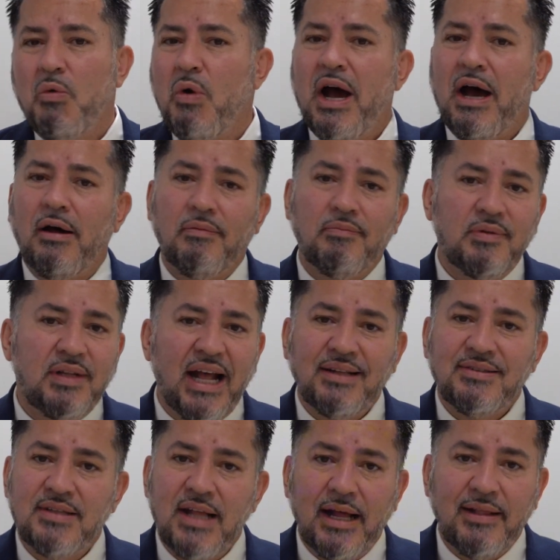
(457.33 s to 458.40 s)
wow,
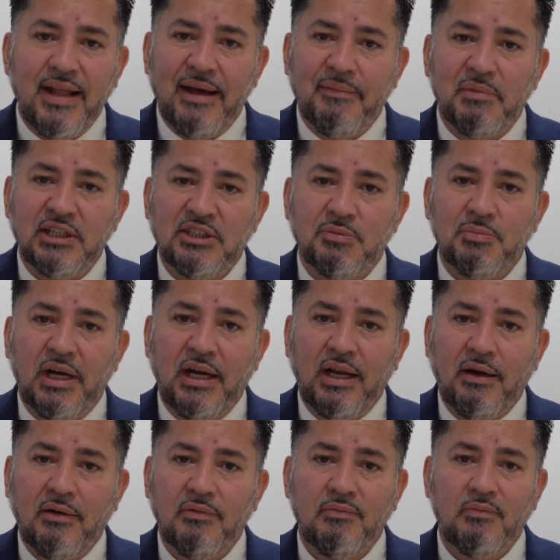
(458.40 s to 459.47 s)
that's not that much
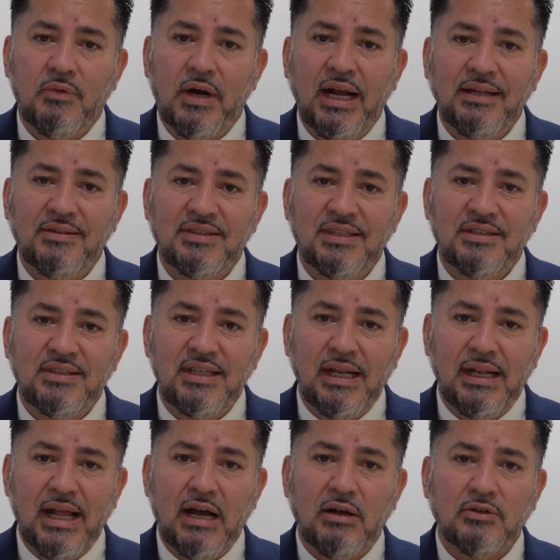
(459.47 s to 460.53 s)
money, right?
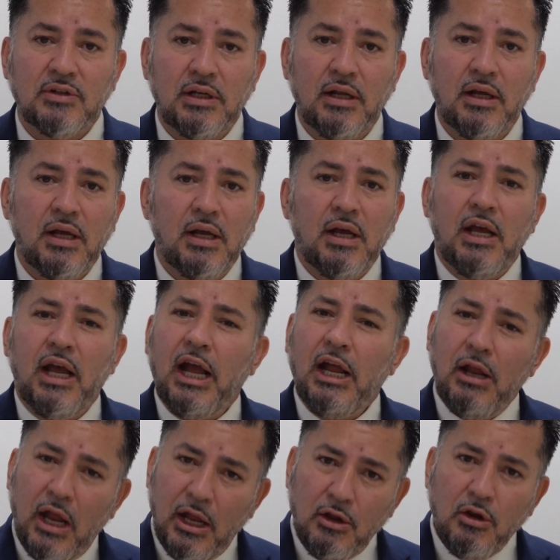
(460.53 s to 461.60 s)
16,000.
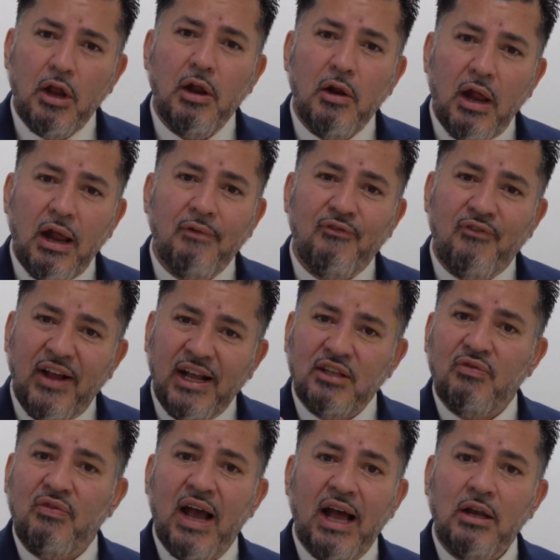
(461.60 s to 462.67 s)
At
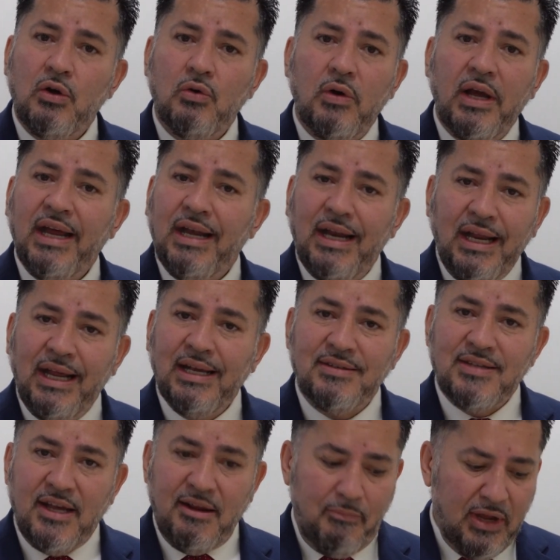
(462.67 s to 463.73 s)
face value, it
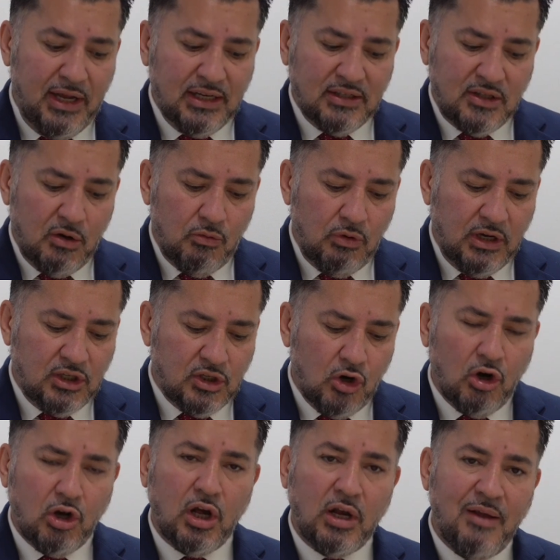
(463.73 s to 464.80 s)
isn't, because the
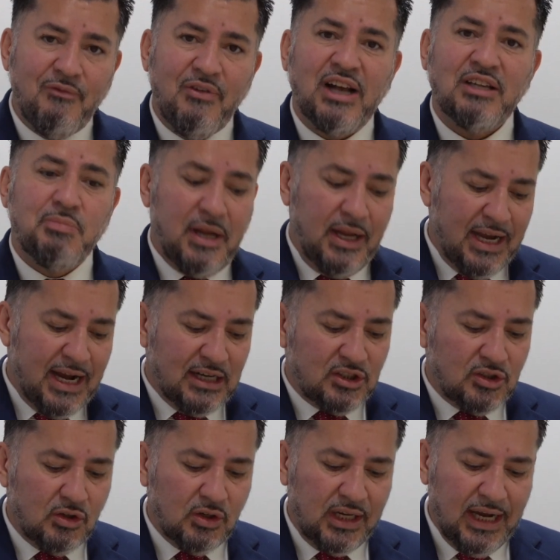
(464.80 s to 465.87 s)
return on investment
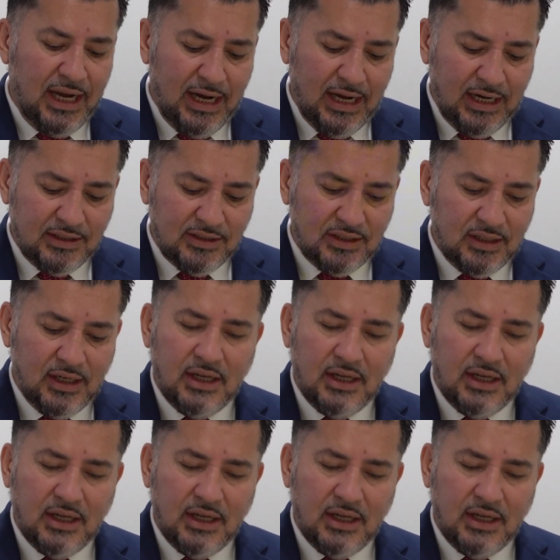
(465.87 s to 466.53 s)
cash on cash